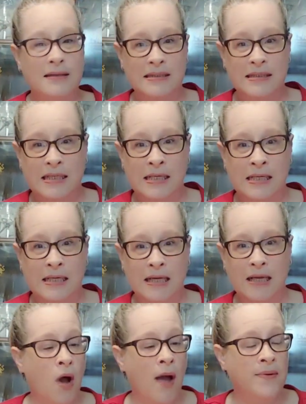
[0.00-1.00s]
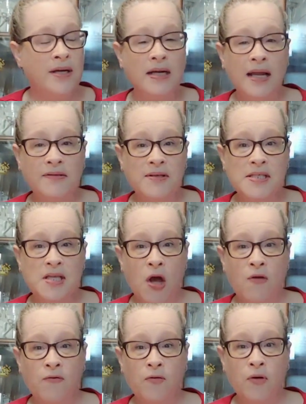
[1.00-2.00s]
See, so I'm going to let this
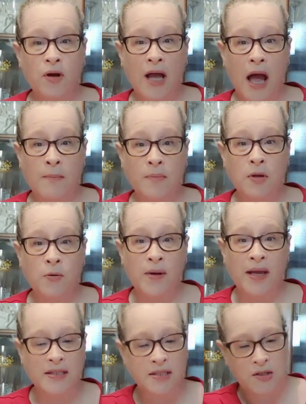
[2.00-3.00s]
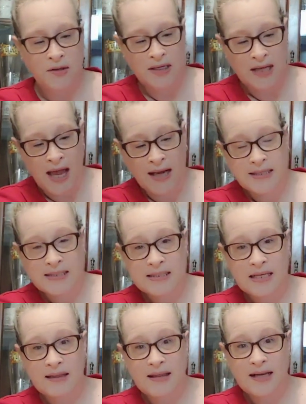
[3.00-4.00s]
go for a couple of weeks. You can kind of
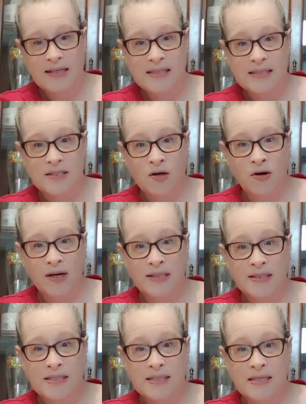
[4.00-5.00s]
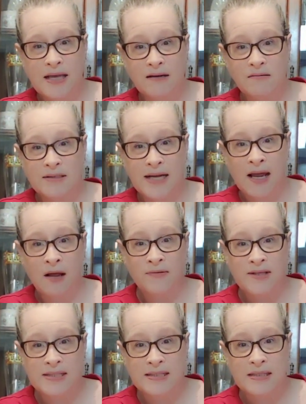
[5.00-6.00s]
see that it's starting to settle down.
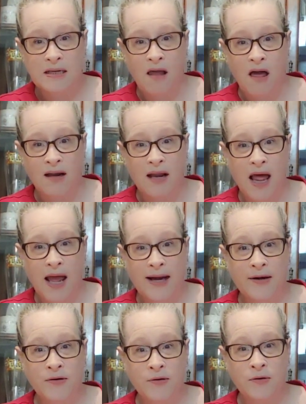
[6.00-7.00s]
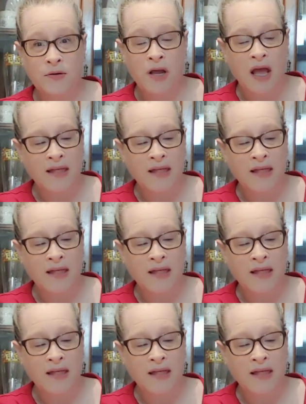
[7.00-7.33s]
This is a lot lighter.